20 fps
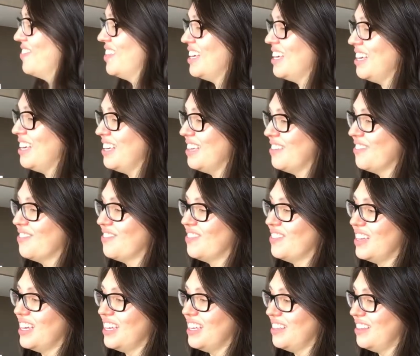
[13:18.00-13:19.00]
the
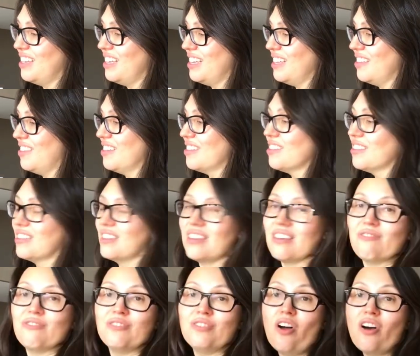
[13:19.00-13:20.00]
the, the, the,
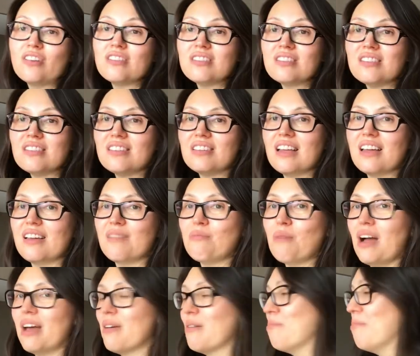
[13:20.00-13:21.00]
the floss, the,
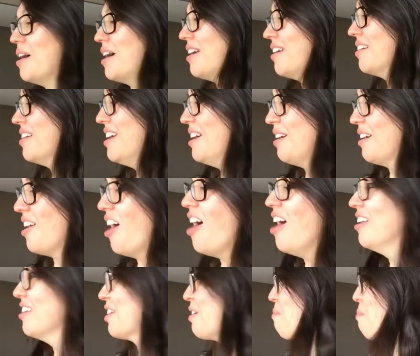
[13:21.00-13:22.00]
my, my
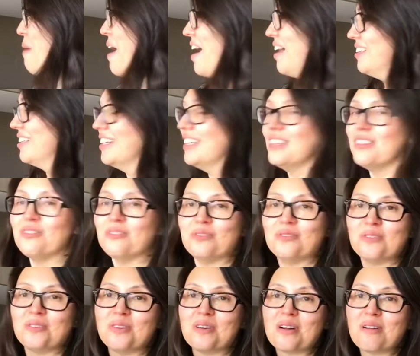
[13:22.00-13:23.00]
color palette
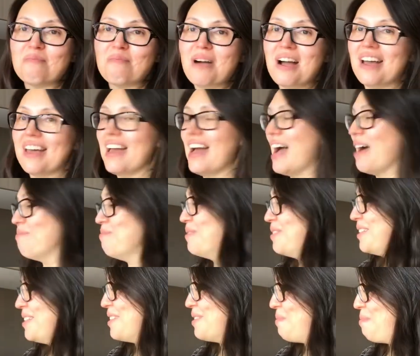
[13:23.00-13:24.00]
for my
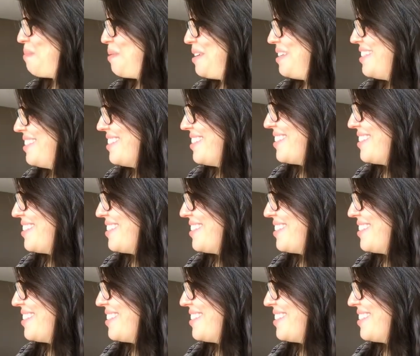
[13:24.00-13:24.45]
happiness piece.